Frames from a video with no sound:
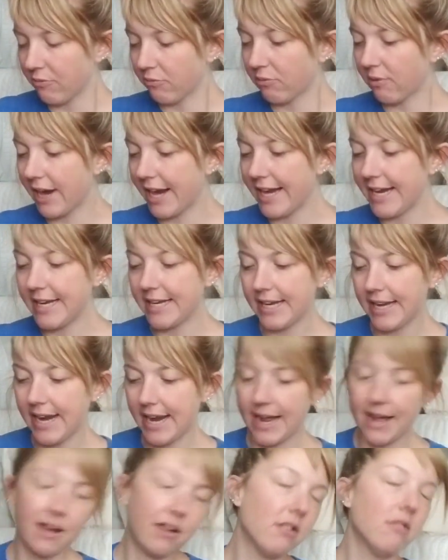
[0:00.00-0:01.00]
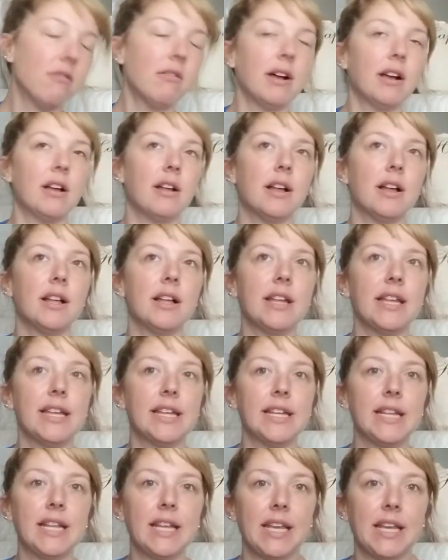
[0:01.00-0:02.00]
Right now,
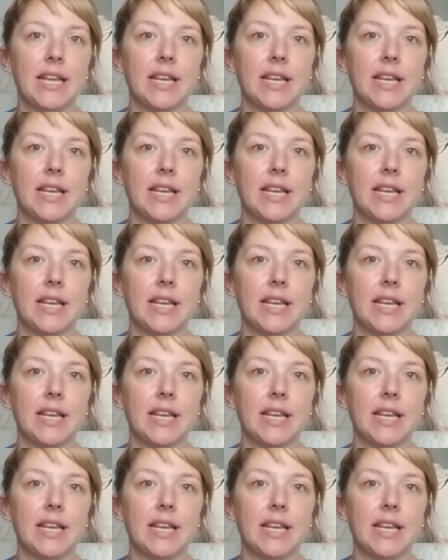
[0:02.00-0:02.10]
it